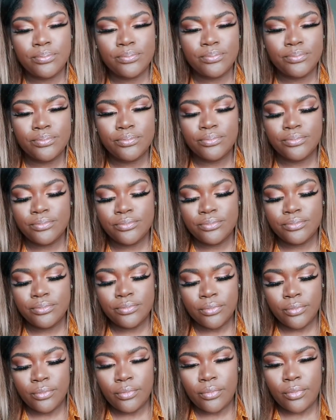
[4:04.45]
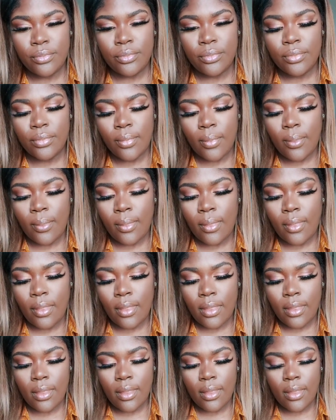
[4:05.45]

[no speech]